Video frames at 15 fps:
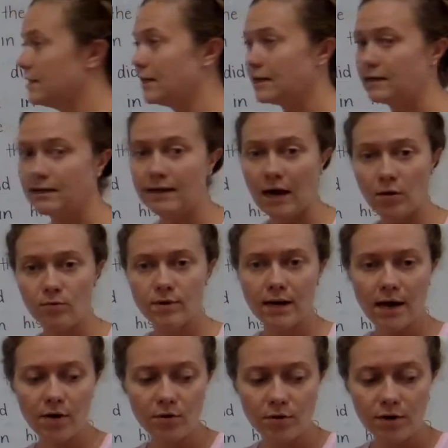a count
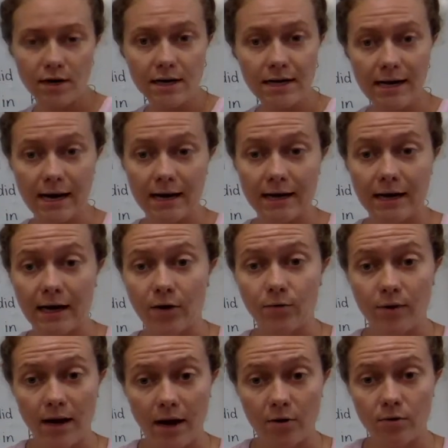noun or a non-count
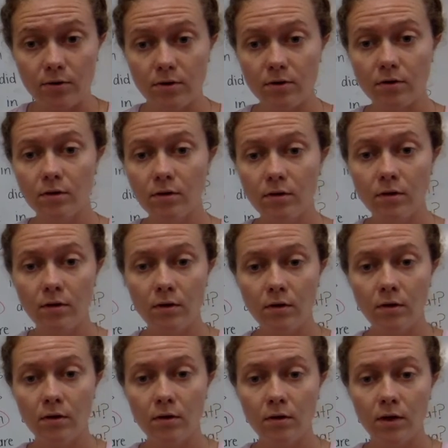noun?
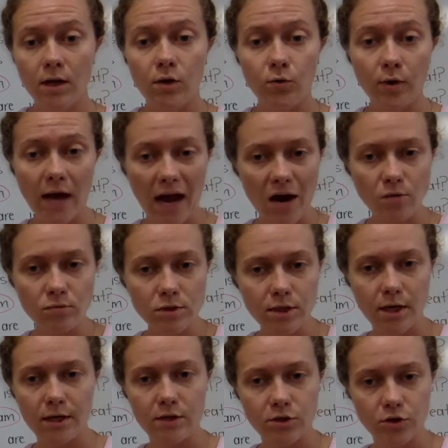Can you count
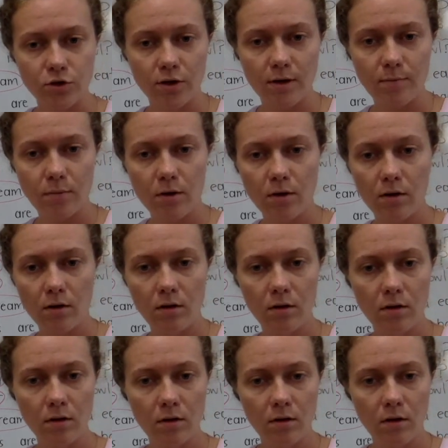ice cream?
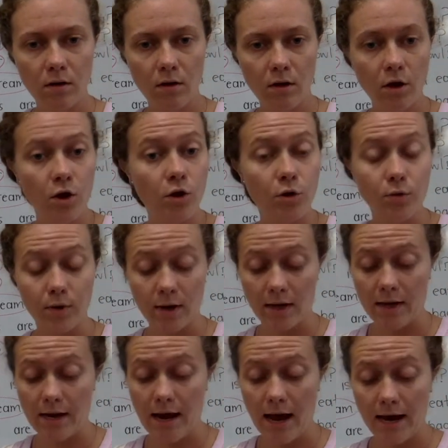You
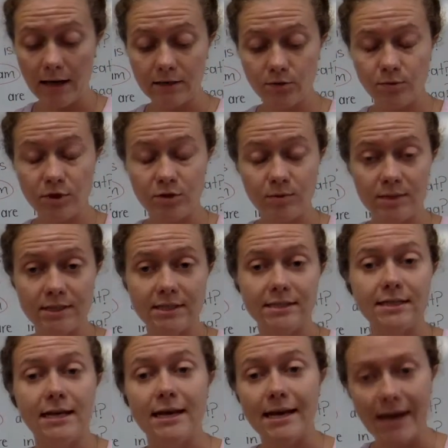cannot, which means it's
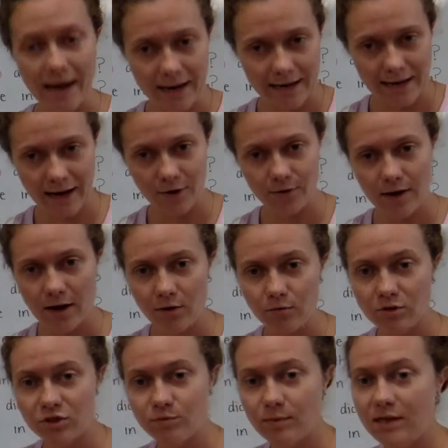a non-count noun,
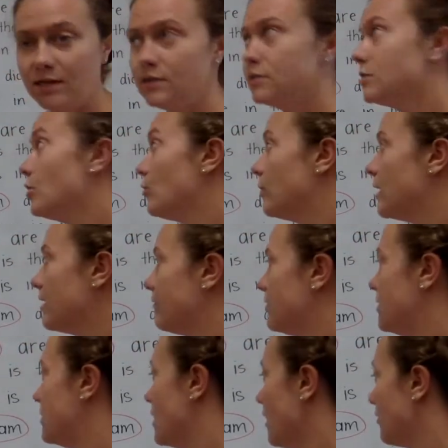which means we have
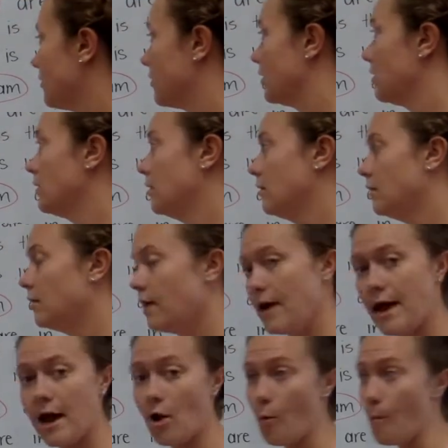another how